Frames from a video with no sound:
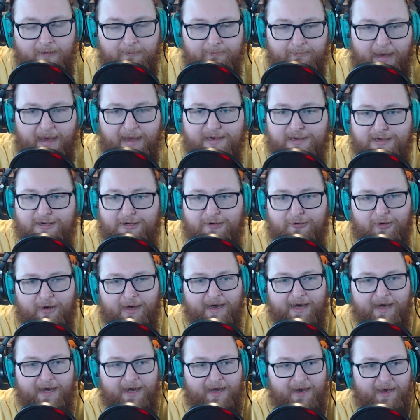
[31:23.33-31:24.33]

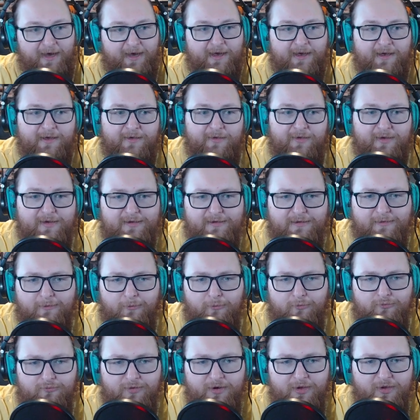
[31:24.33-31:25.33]
Masquerade. This is a
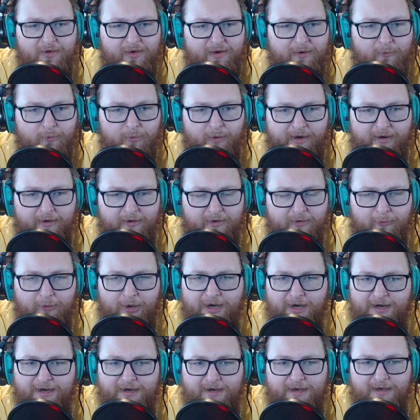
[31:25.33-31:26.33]
really weird
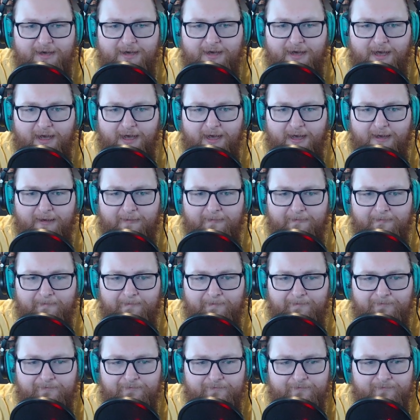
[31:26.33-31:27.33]
one.
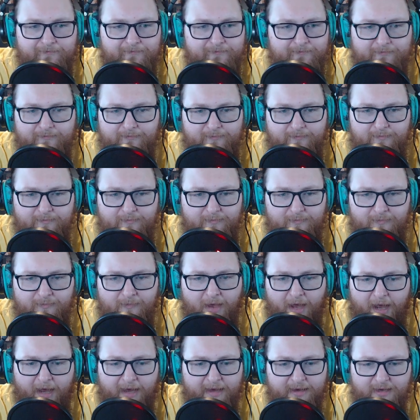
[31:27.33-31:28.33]

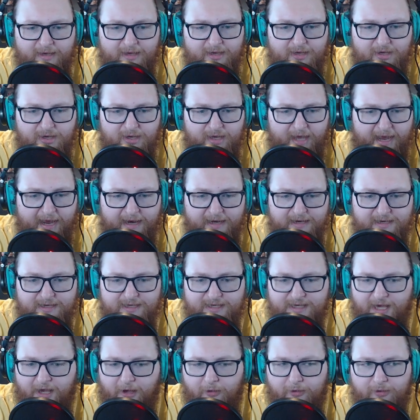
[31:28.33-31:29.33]
I can't
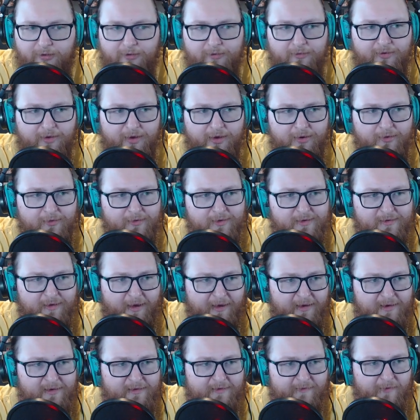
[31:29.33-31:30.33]
tell you the use
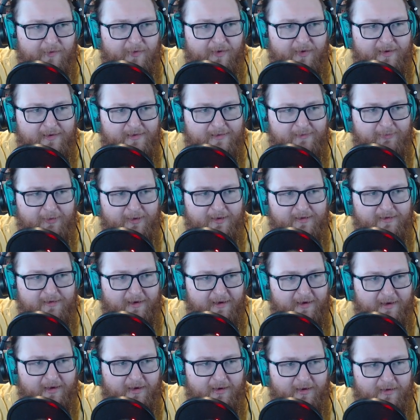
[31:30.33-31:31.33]
case for this because I
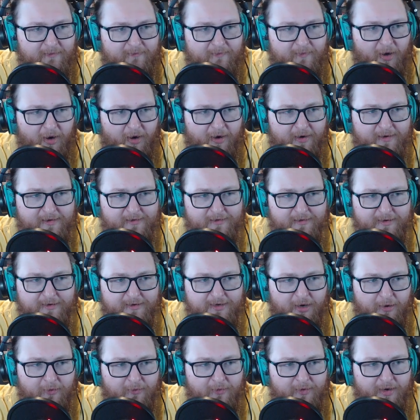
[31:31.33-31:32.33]
honestly
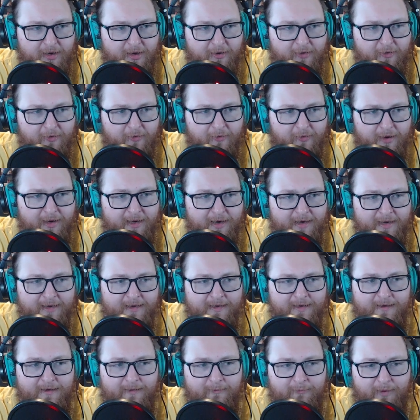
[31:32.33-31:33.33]
don't know.
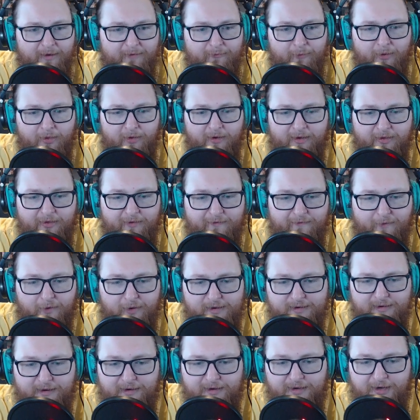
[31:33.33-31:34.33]
But if we look at the first
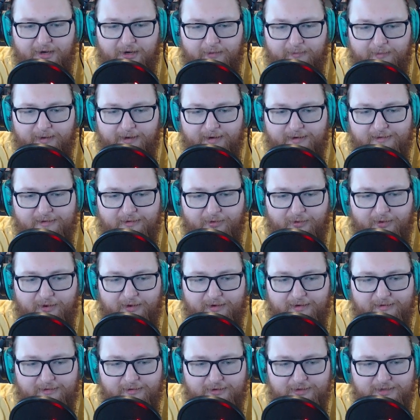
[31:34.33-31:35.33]
ed near mints,
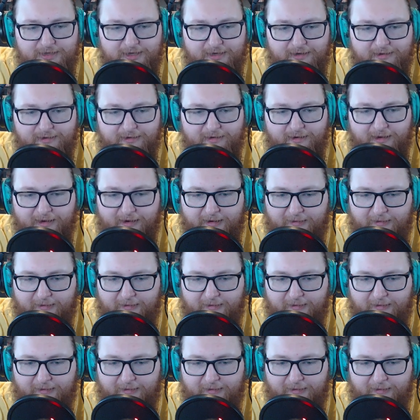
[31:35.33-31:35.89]
these are just like